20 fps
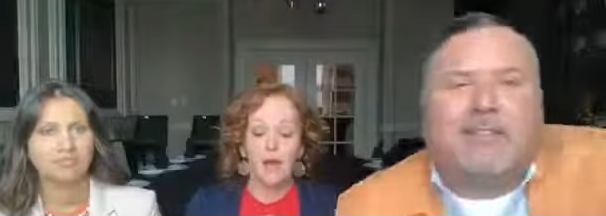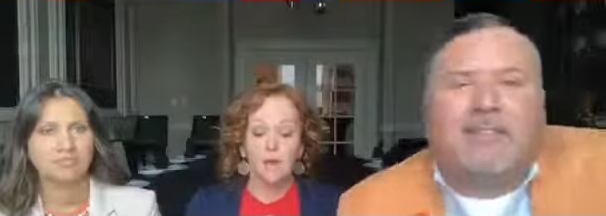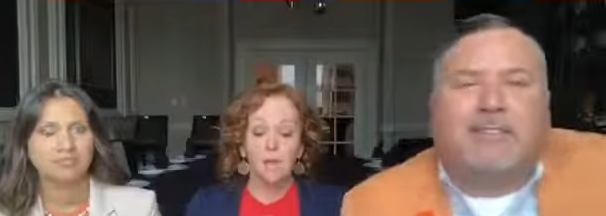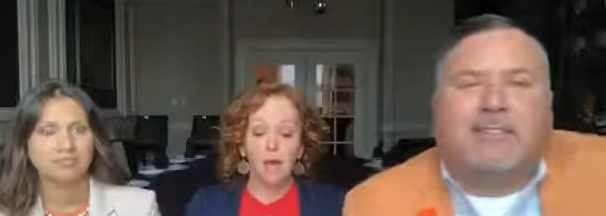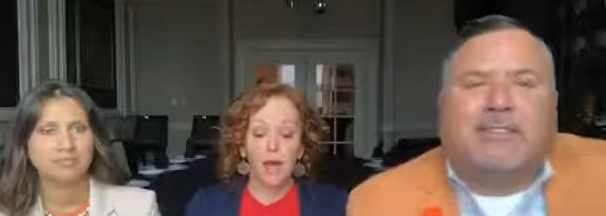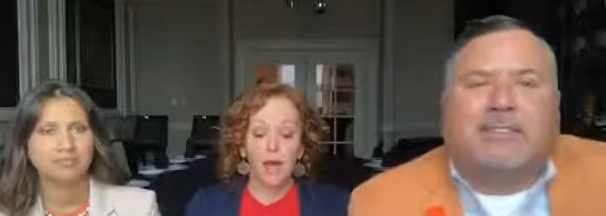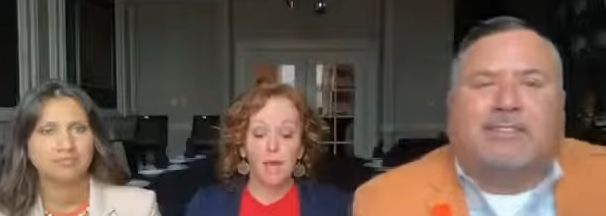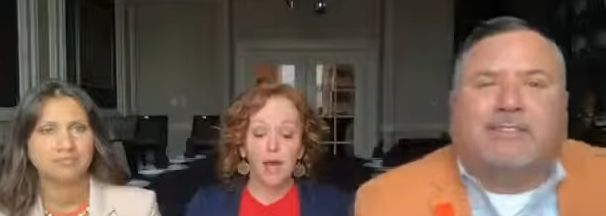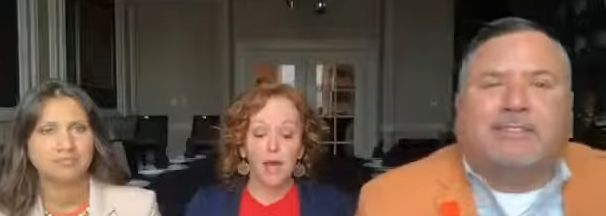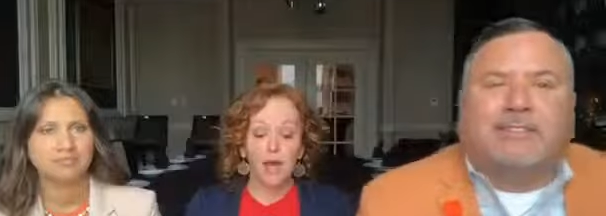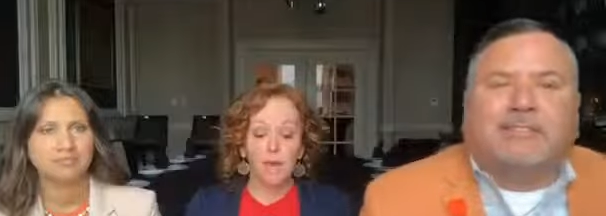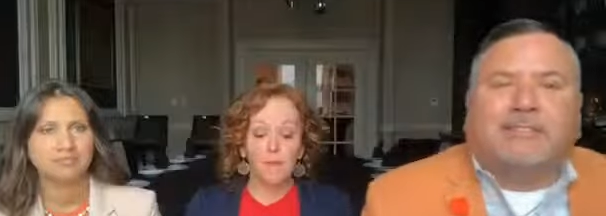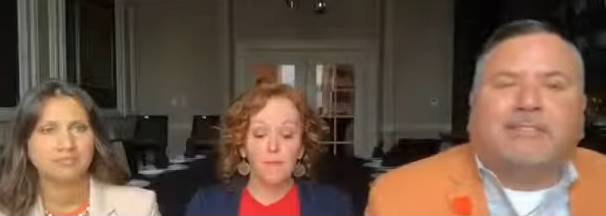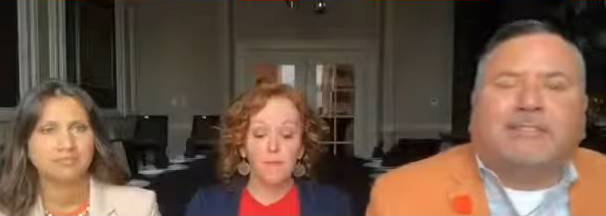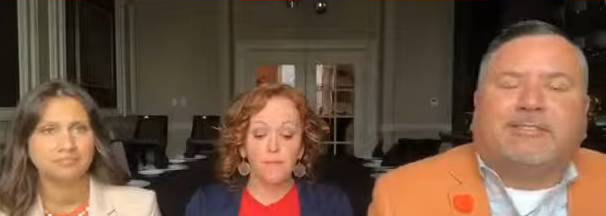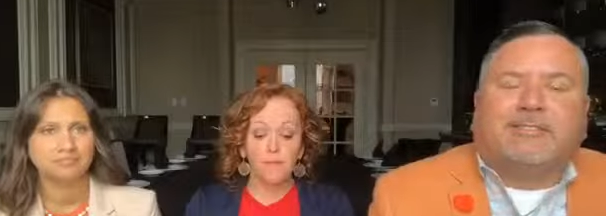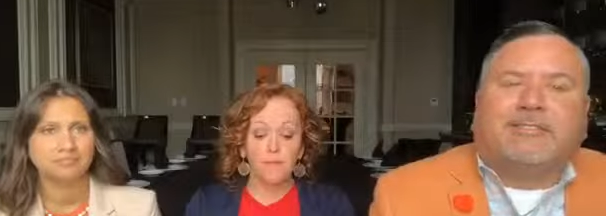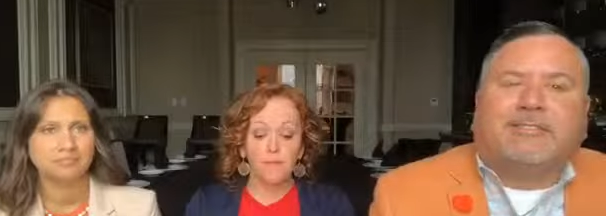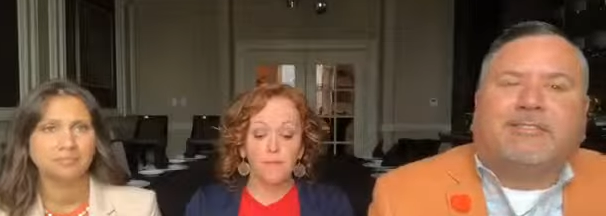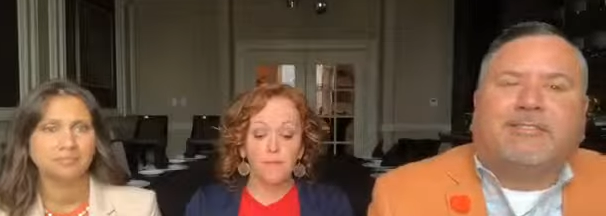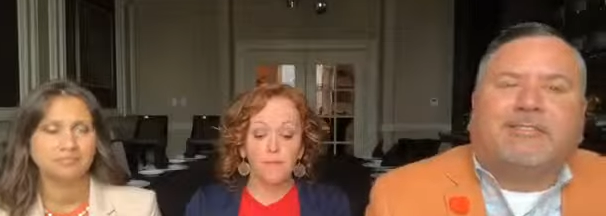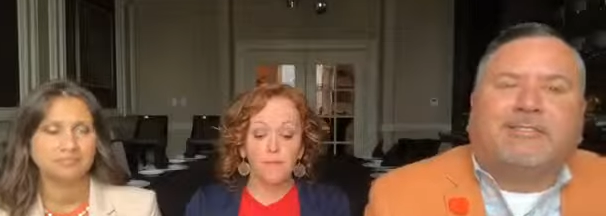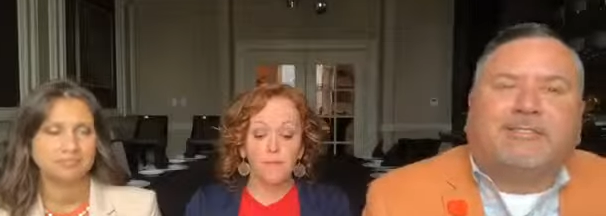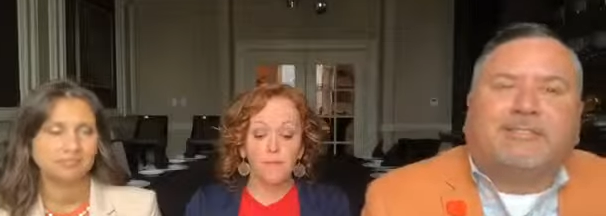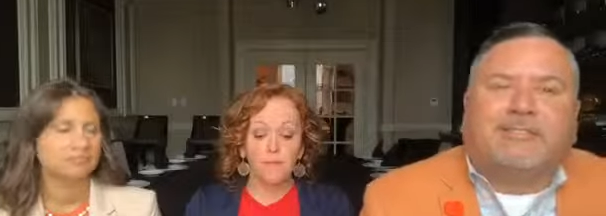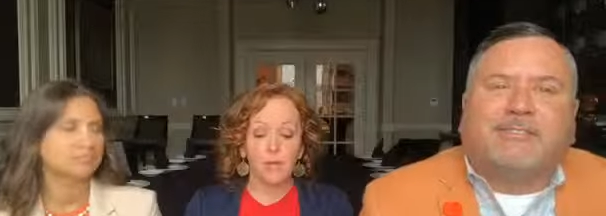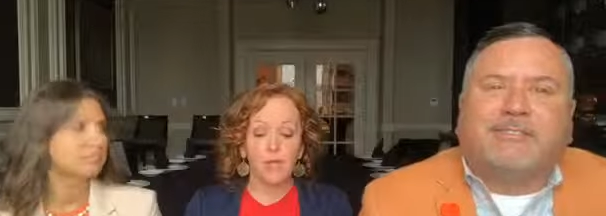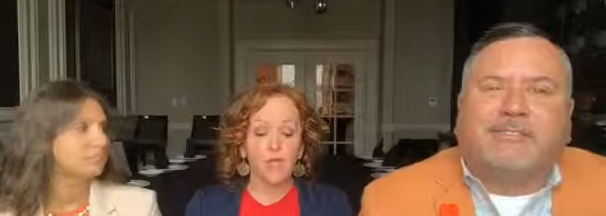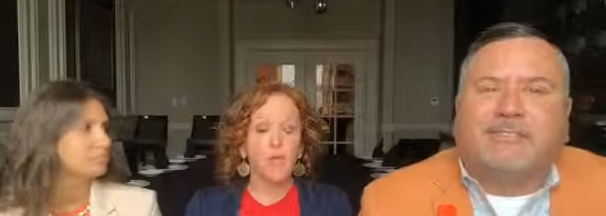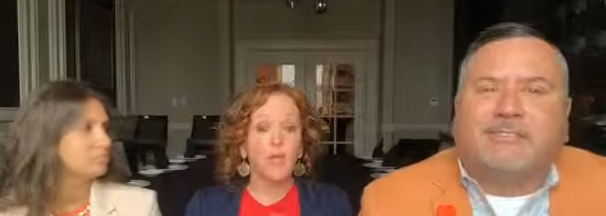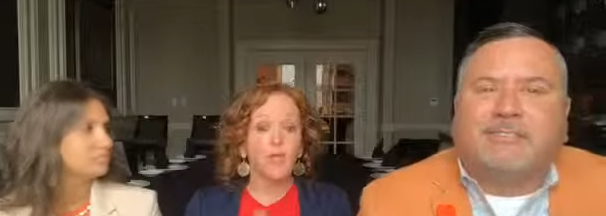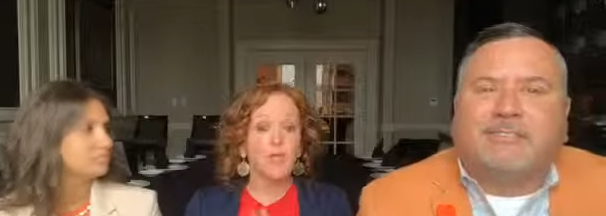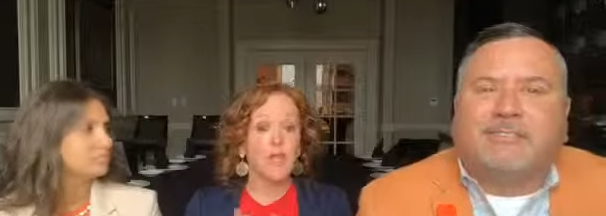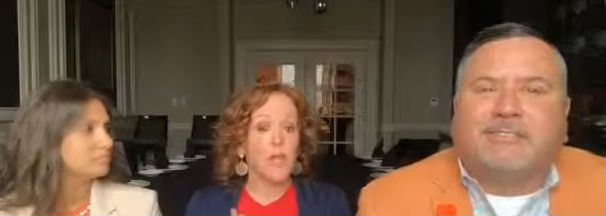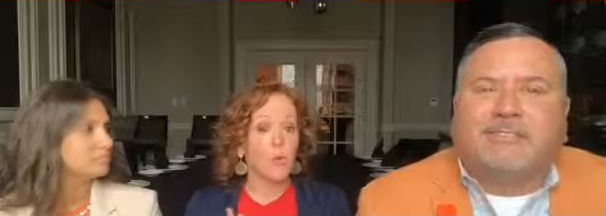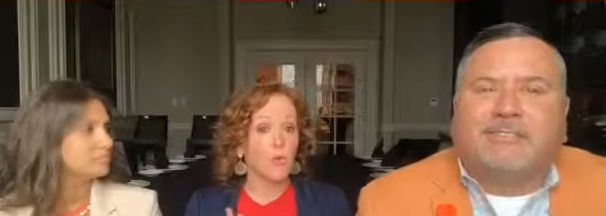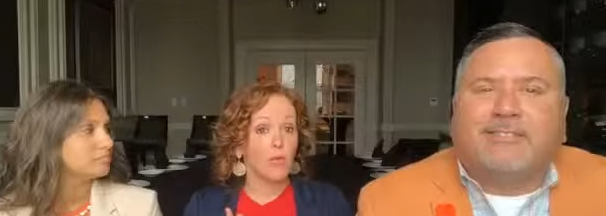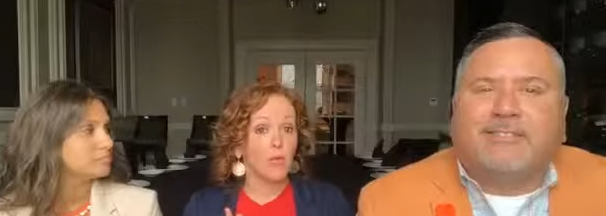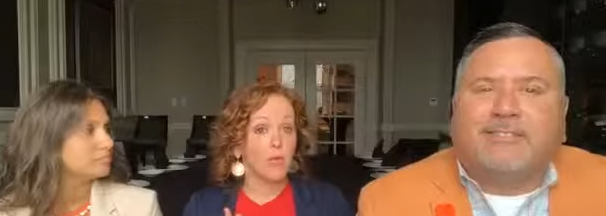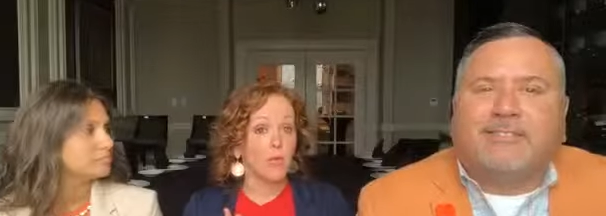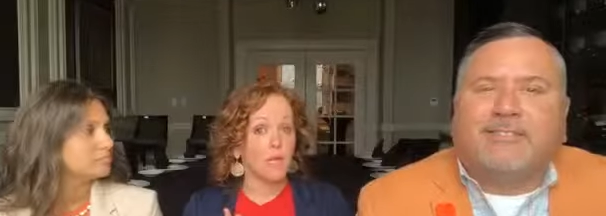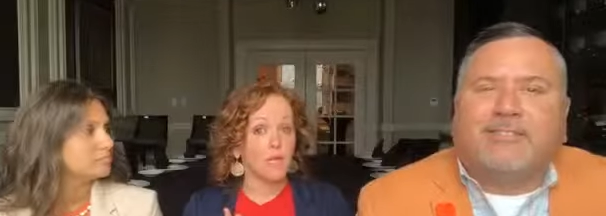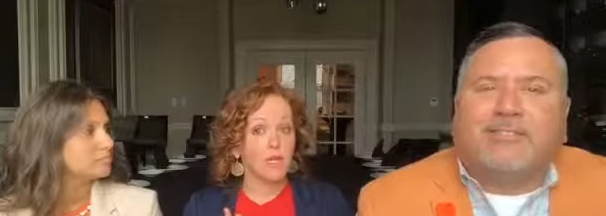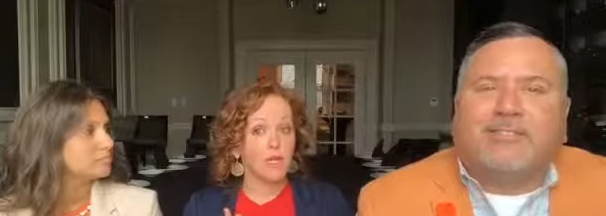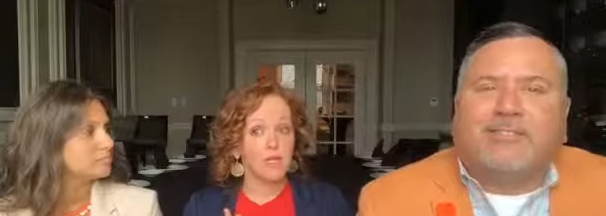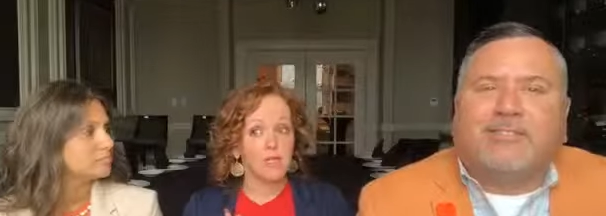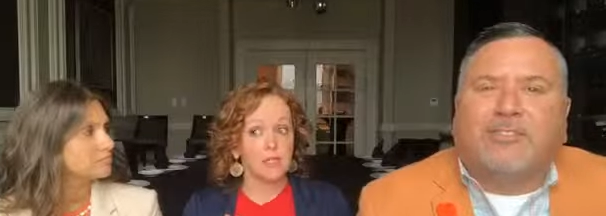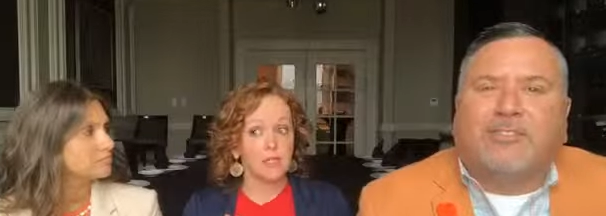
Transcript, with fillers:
Speaker 1: But um, but you they weren't even gonna